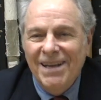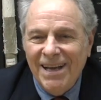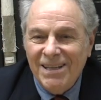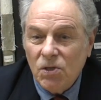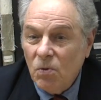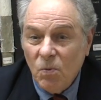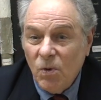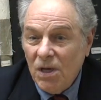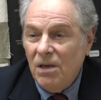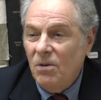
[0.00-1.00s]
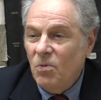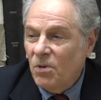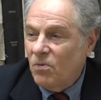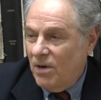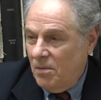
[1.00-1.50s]
And so we were
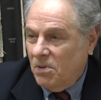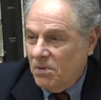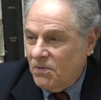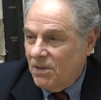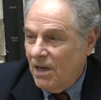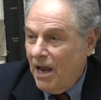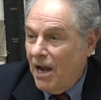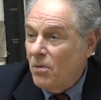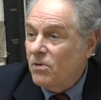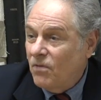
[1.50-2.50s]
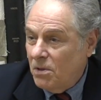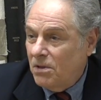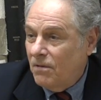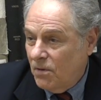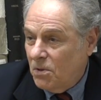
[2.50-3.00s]
the rebels, and it was very
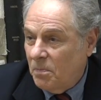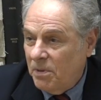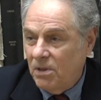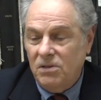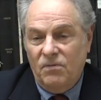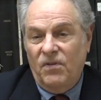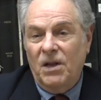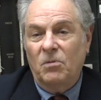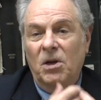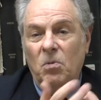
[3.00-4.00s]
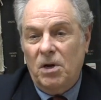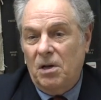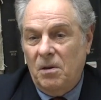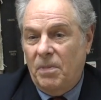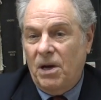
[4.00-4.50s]
difficult because Federated
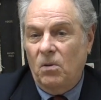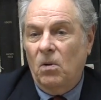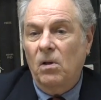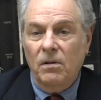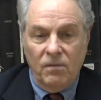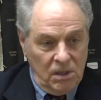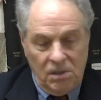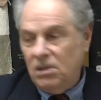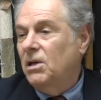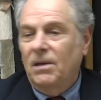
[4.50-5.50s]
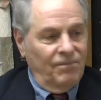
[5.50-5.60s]
wanted to buy all of these